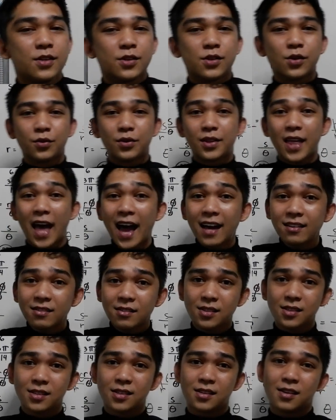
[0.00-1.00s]
So
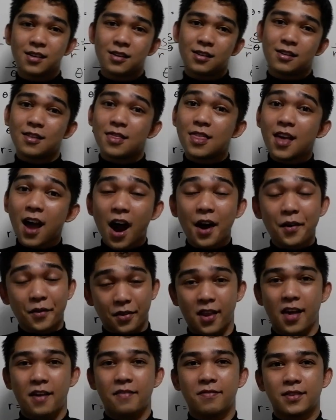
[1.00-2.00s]
that's the
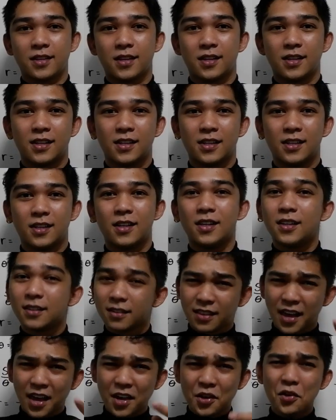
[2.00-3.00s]
art lab.
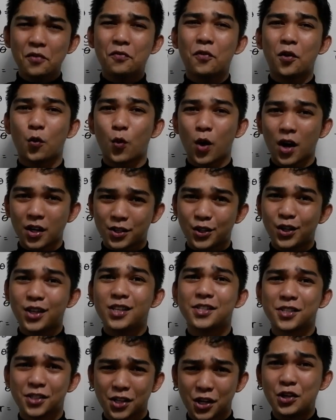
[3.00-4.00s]
Thank you for
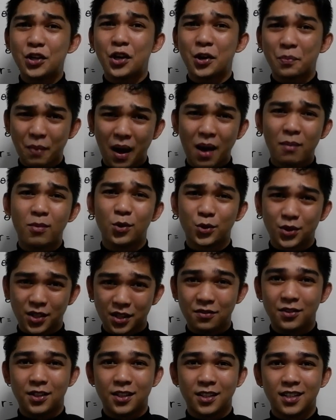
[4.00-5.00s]
watching Senior Pablo
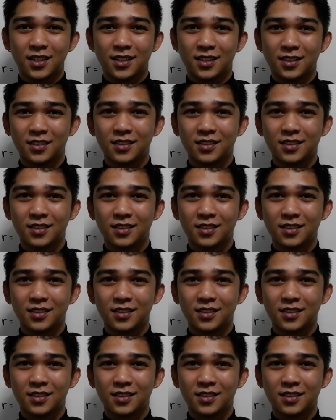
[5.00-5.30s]
TV.